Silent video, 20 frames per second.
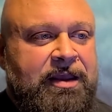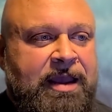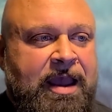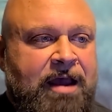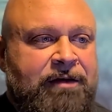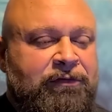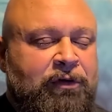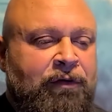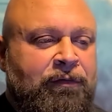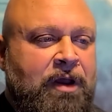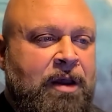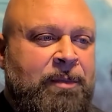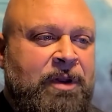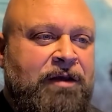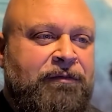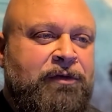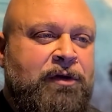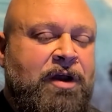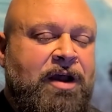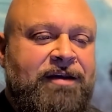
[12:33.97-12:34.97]
So I mean,
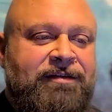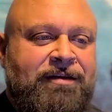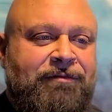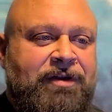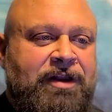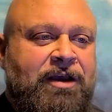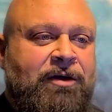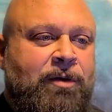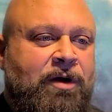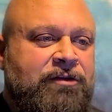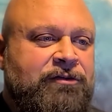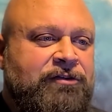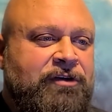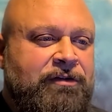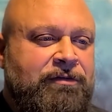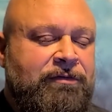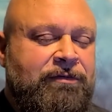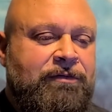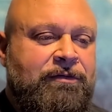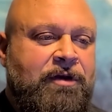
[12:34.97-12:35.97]
if you guys have any
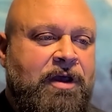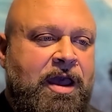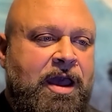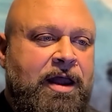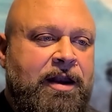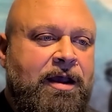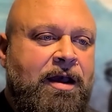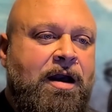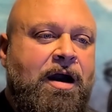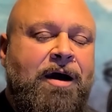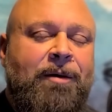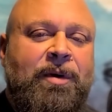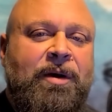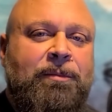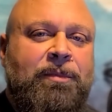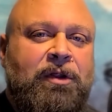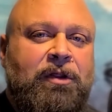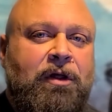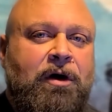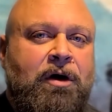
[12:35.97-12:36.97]
questions, go ahead and comment
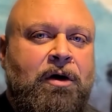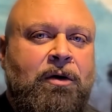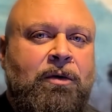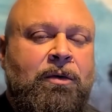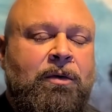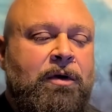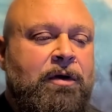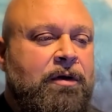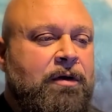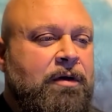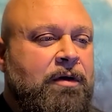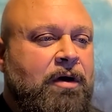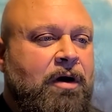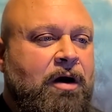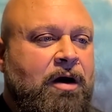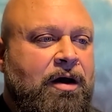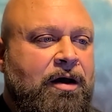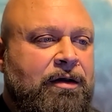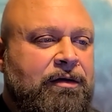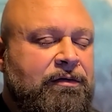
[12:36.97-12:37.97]
below.
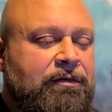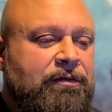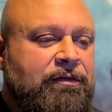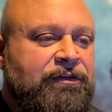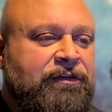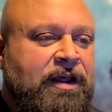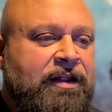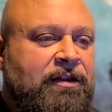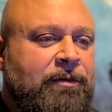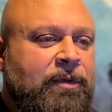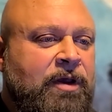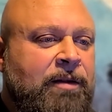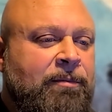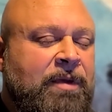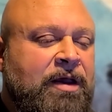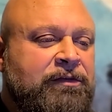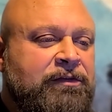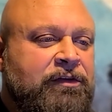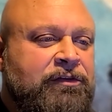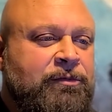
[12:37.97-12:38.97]
Send them in,
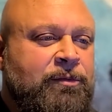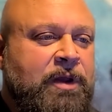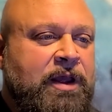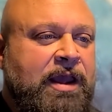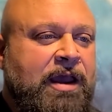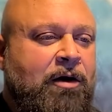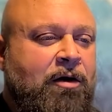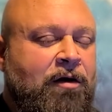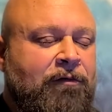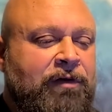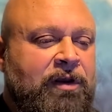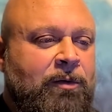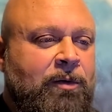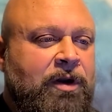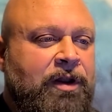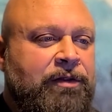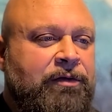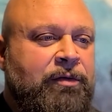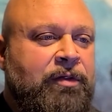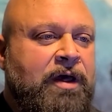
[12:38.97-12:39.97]
message me, however you
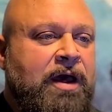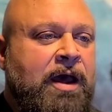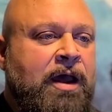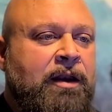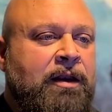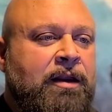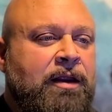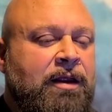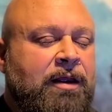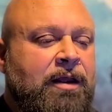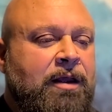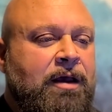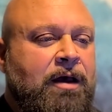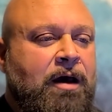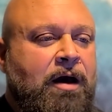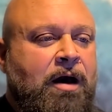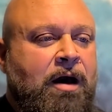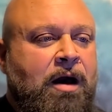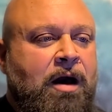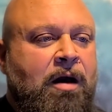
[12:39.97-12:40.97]
want to do that.
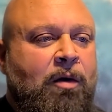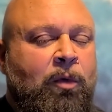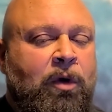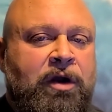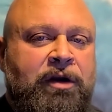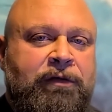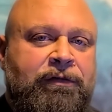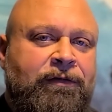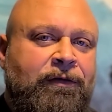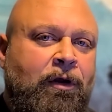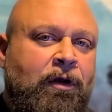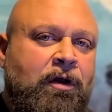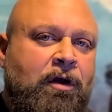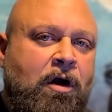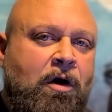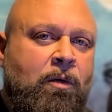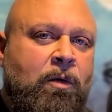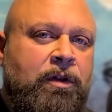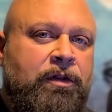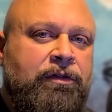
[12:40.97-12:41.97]
We're going to start
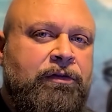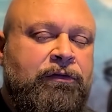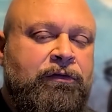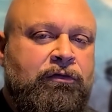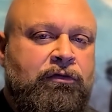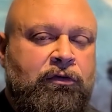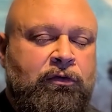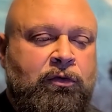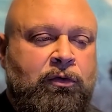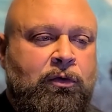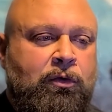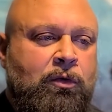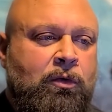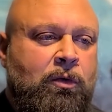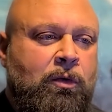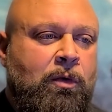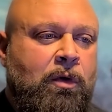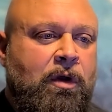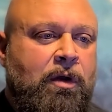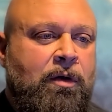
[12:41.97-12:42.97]
going
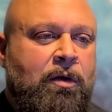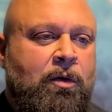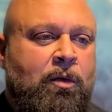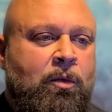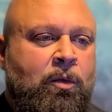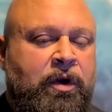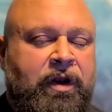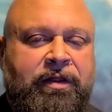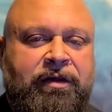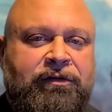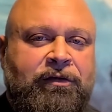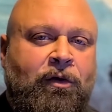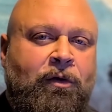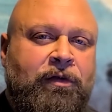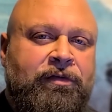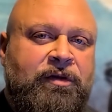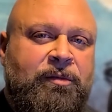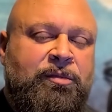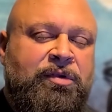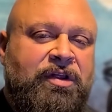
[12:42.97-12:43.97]
to one of these
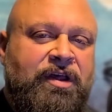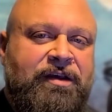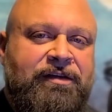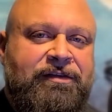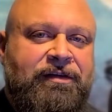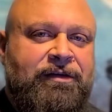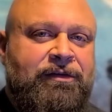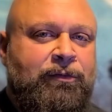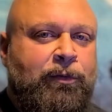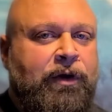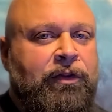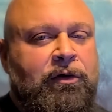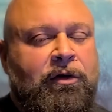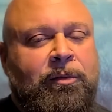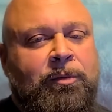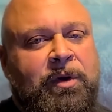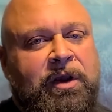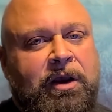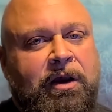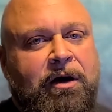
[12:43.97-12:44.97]
haunted places, whether it
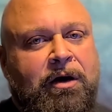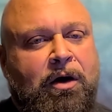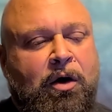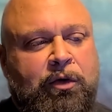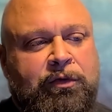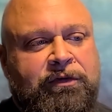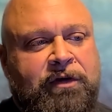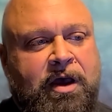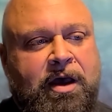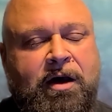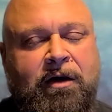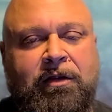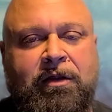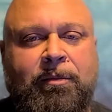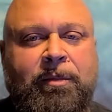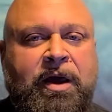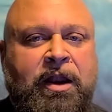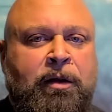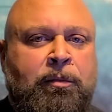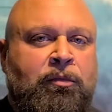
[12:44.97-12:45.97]
be a hotel, a
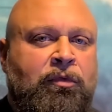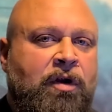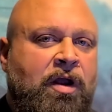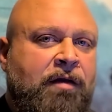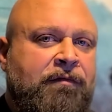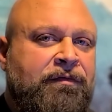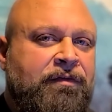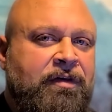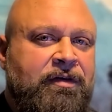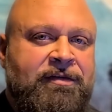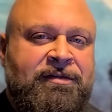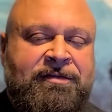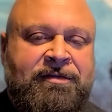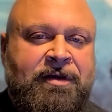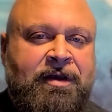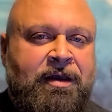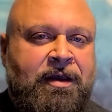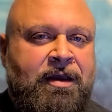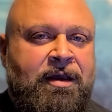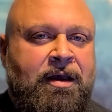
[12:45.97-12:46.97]
bed and breakfast,
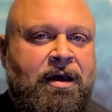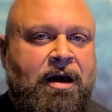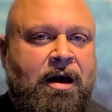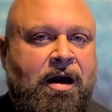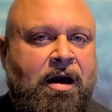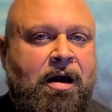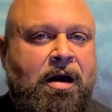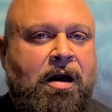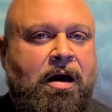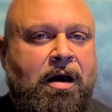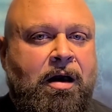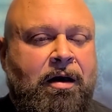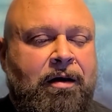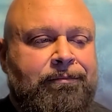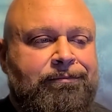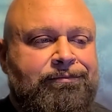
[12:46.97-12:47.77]
a